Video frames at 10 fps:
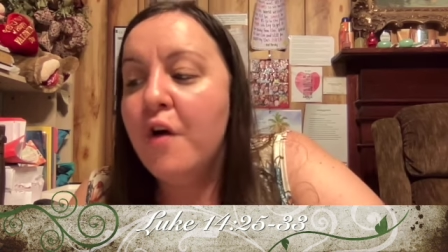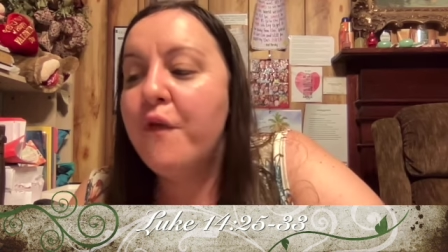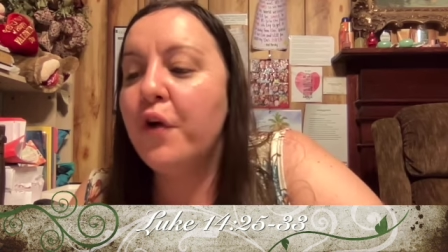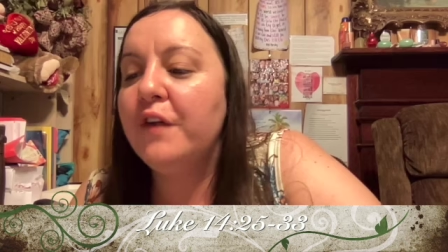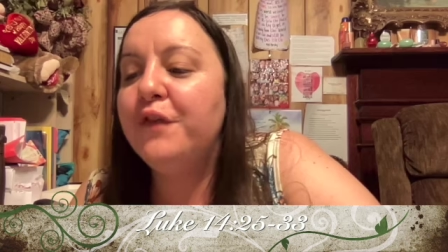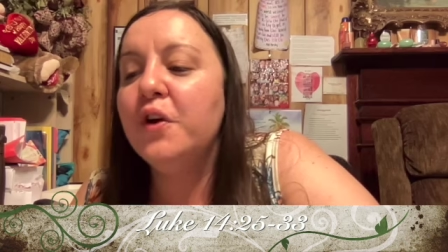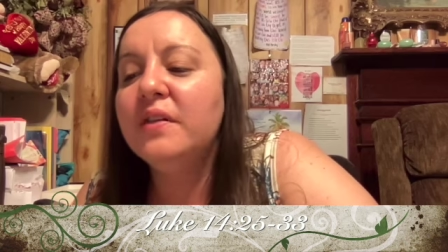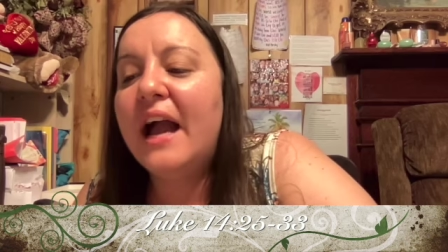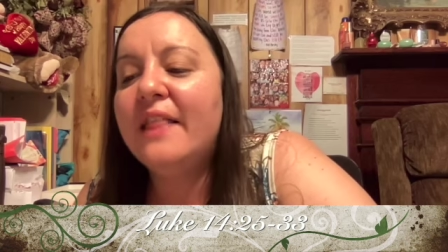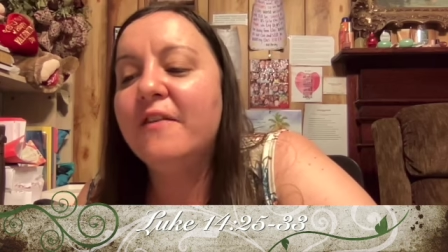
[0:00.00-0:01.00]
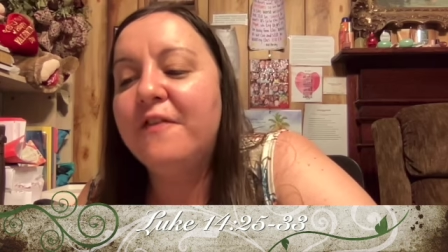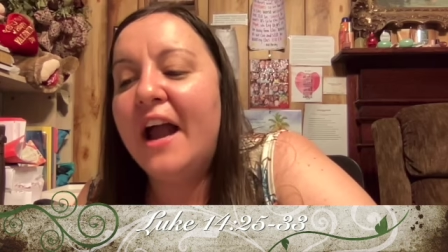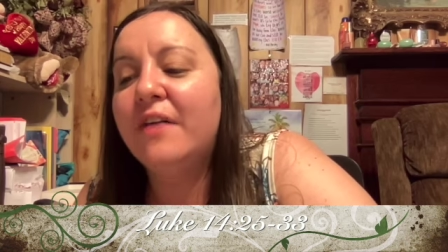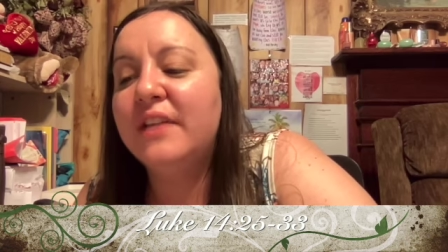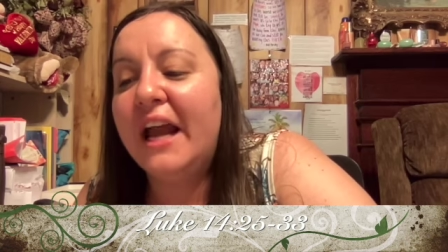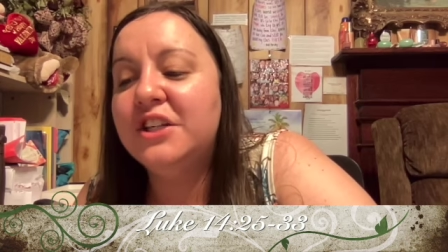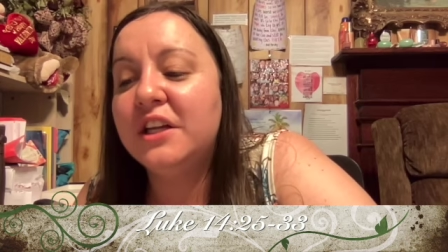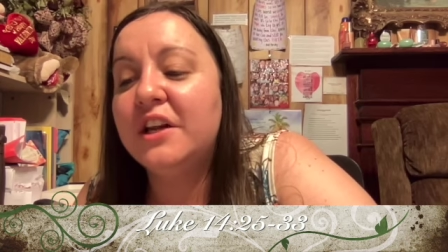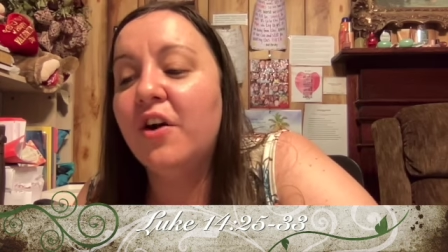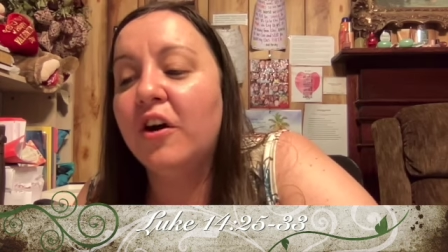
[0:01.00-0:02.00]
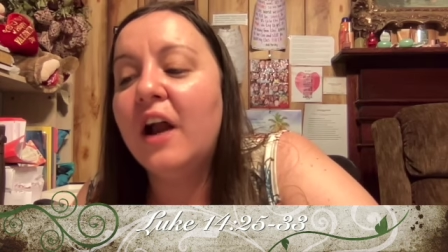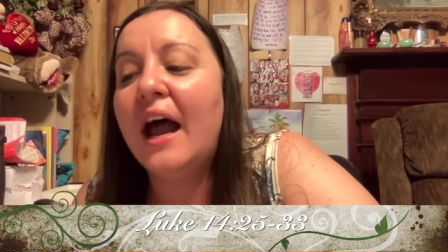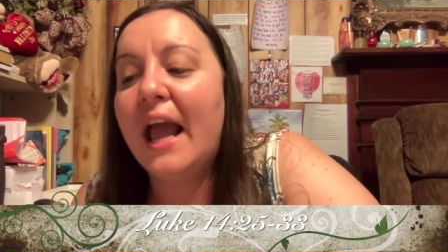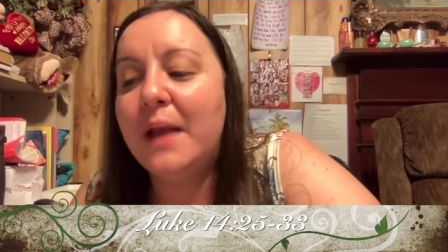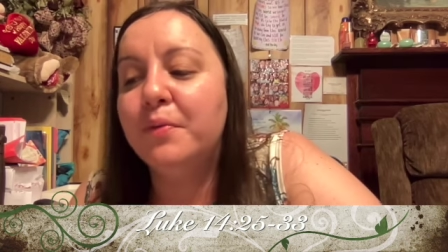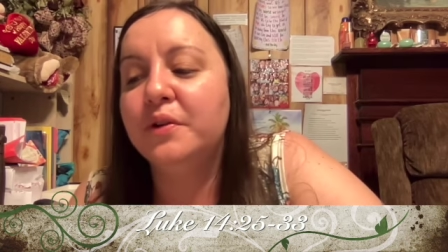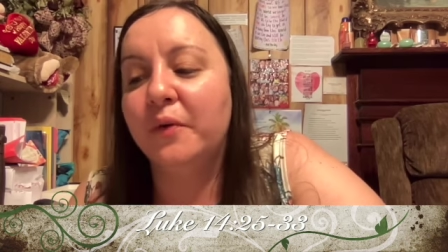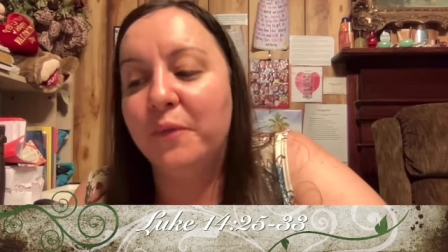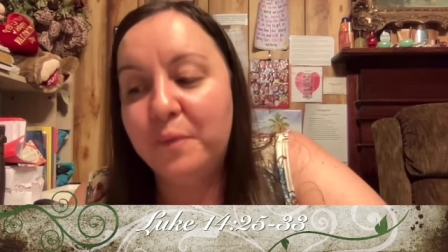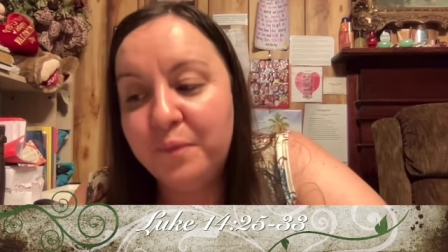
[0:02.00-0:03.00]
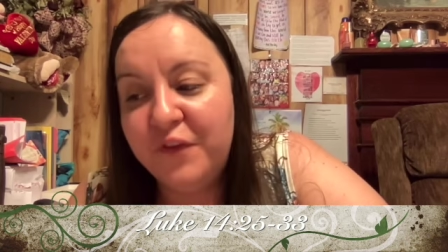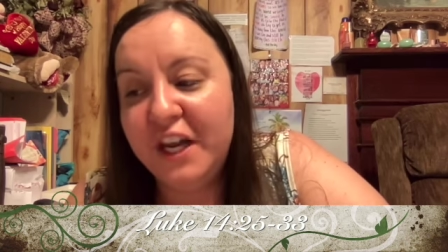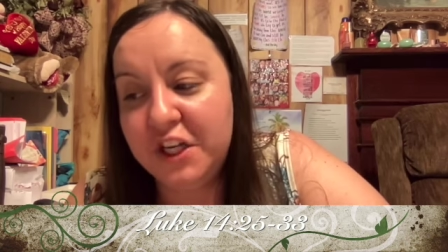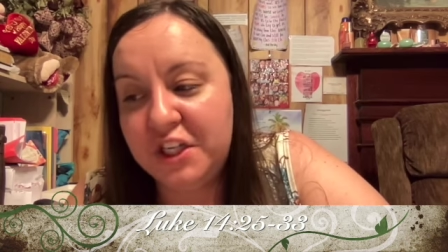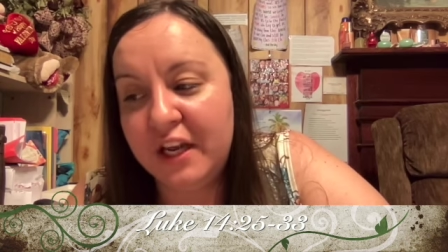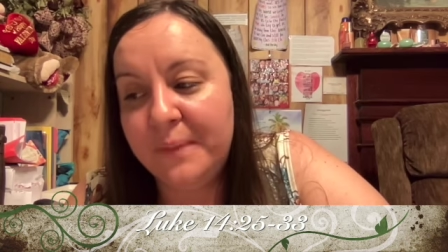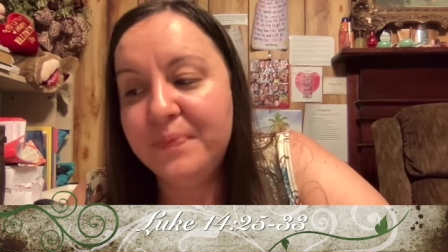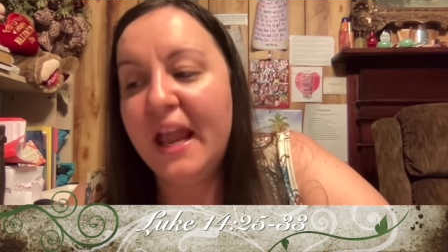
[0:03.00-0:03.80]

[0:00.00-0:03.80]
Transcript: For if you lay the foundation and are not able to finish it,